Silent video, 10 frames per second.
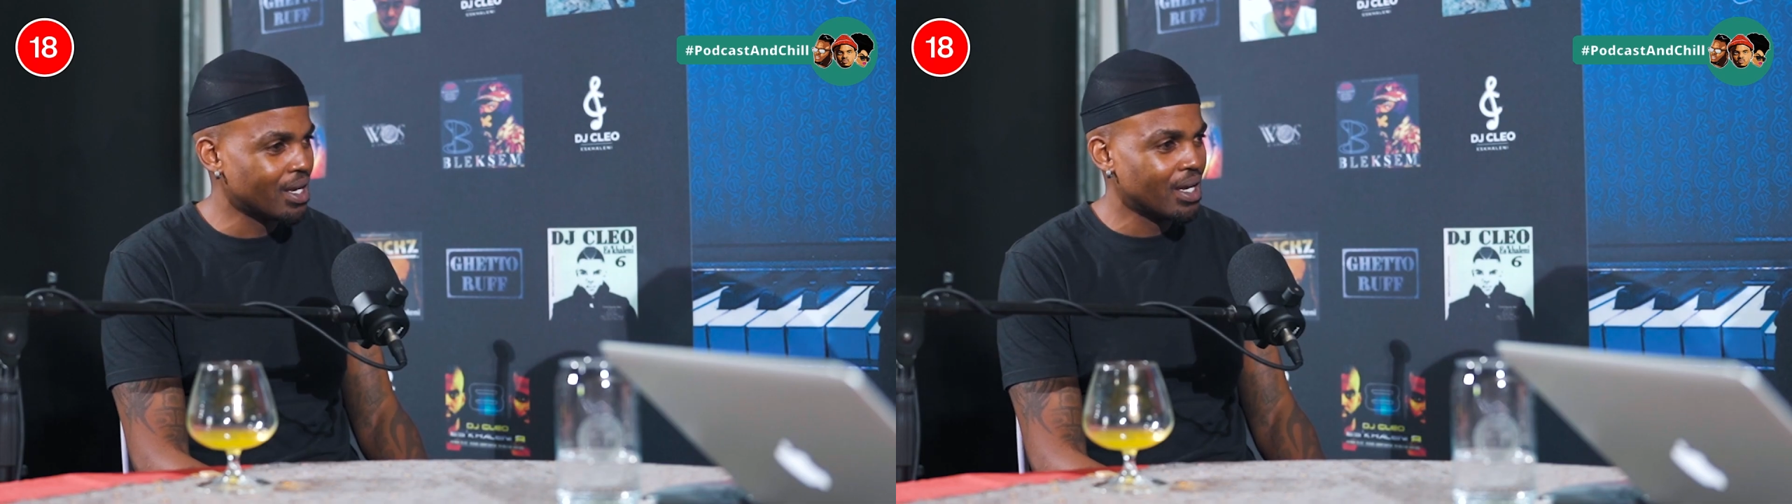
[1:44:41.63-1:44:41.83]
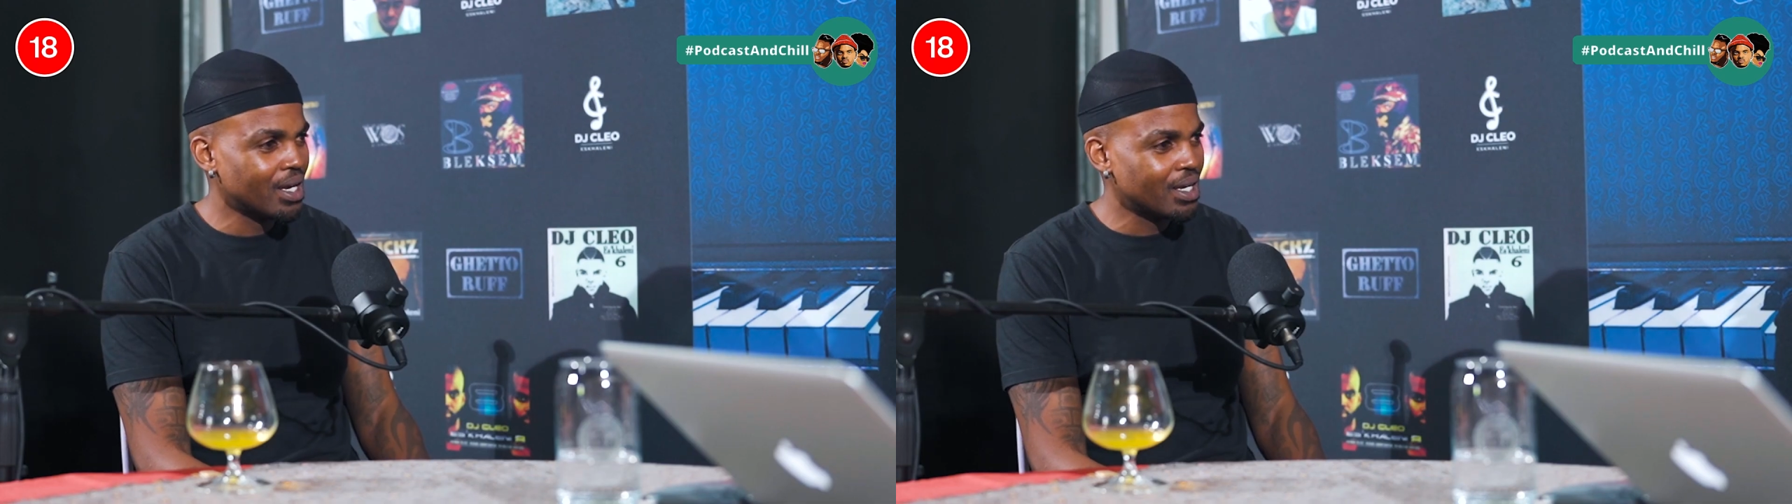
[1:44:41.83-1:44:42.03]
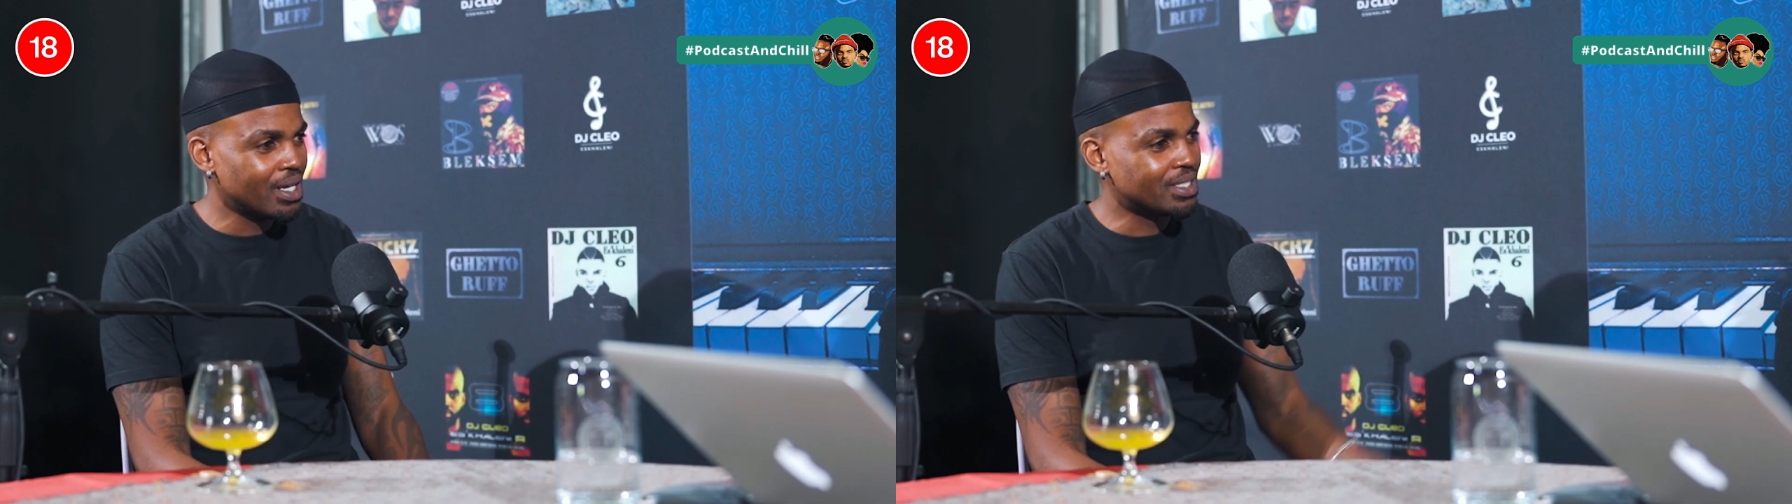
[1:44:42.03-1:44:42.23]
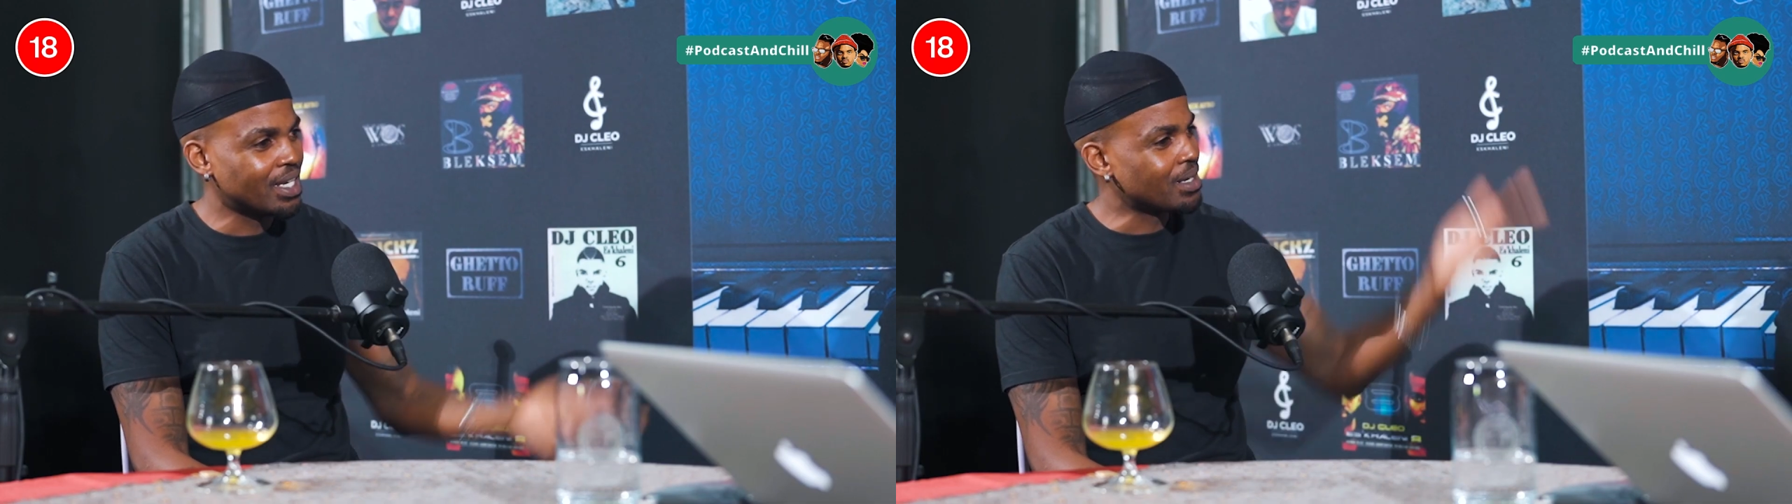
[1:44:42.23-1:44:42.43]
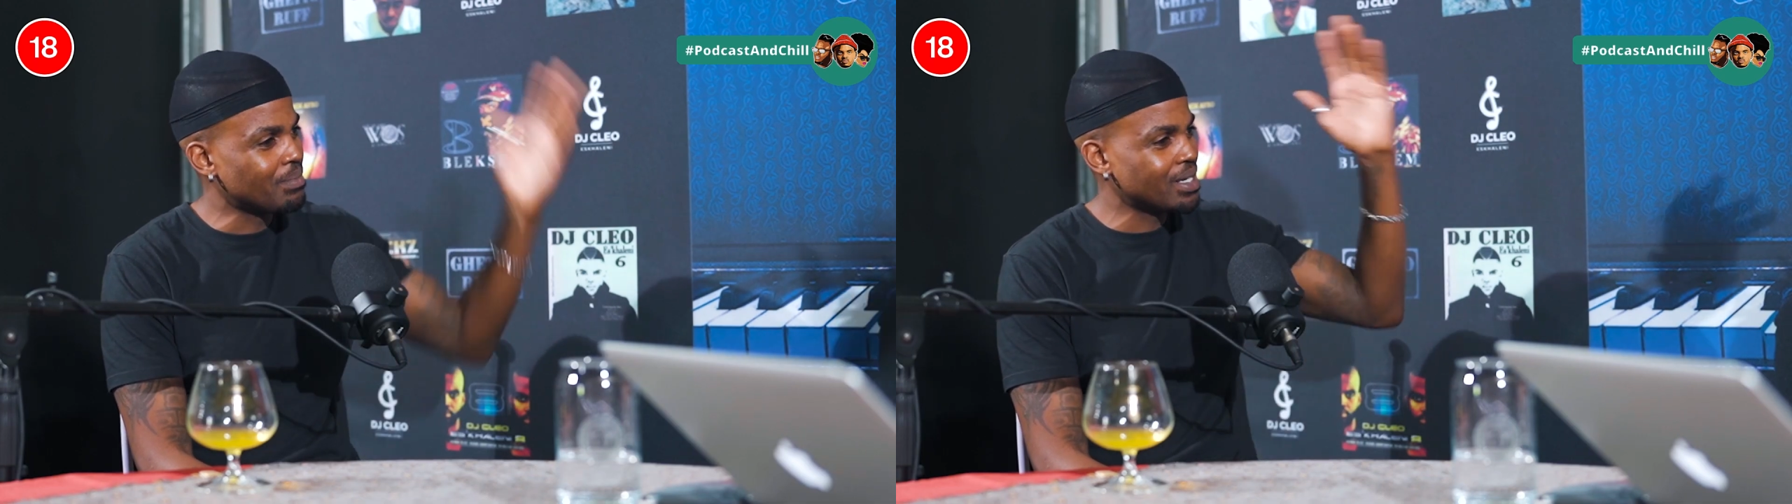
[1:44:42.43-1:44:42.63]
Yeah. A
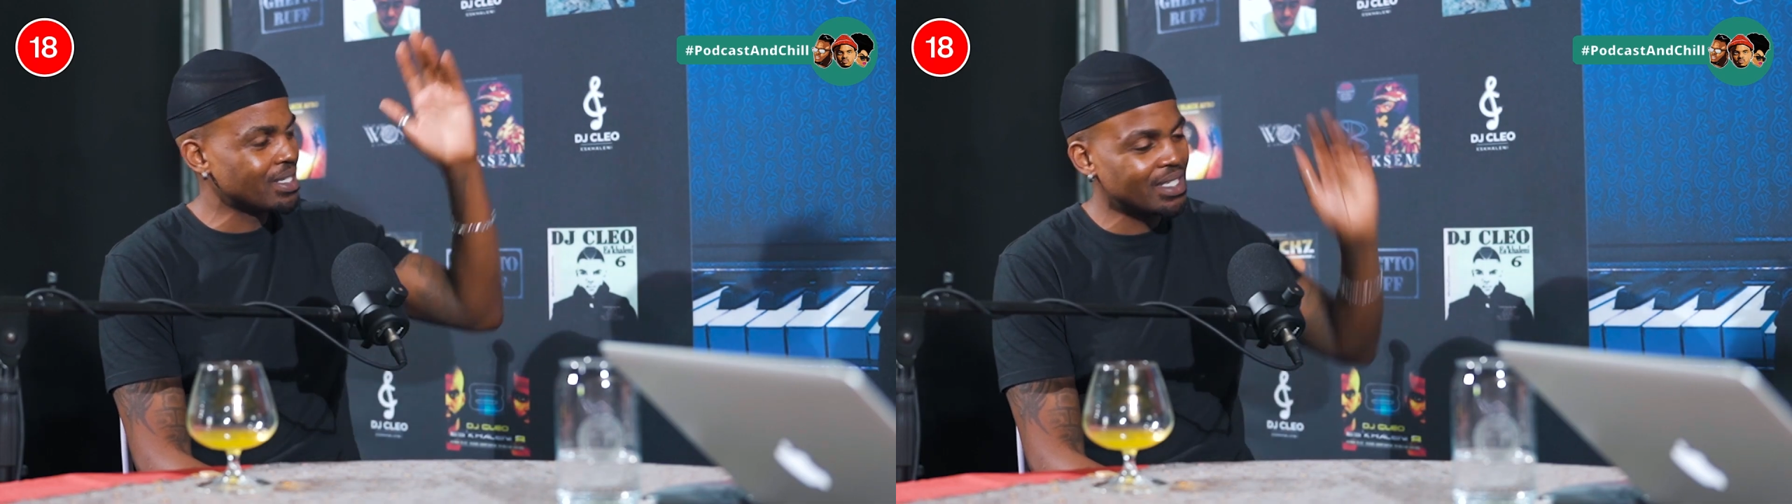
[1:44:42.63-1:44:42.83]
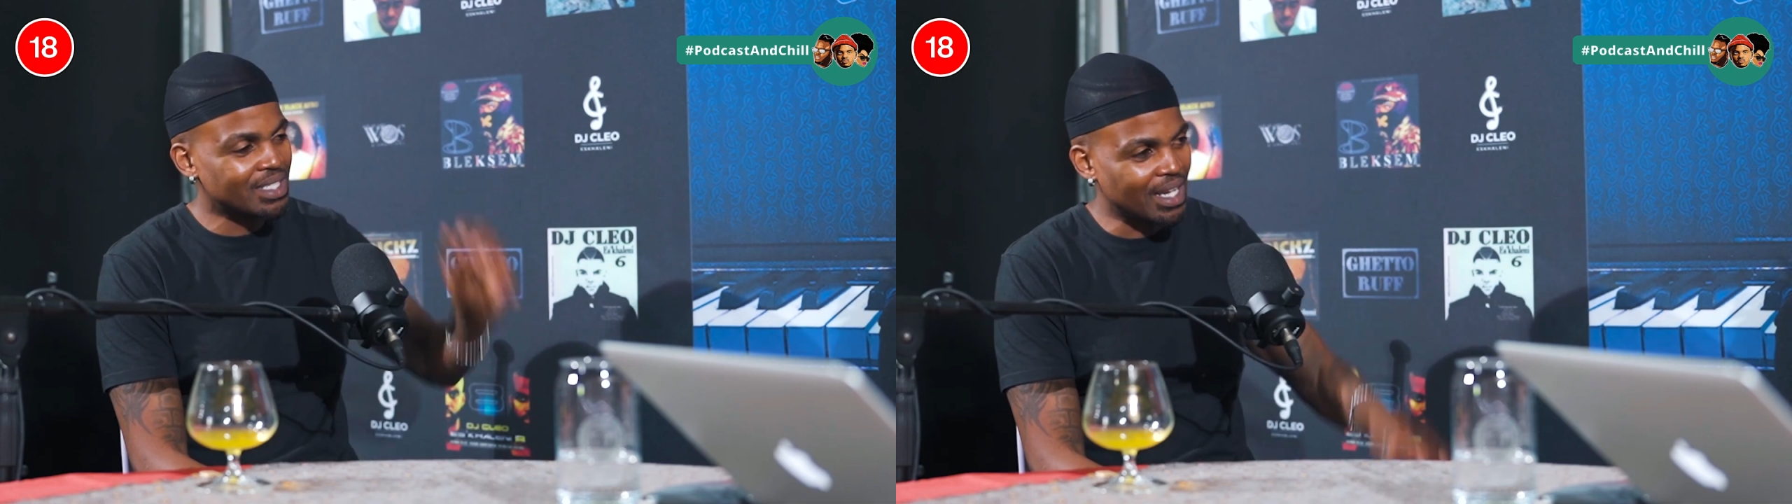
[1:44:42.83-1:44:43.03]
gentleman in East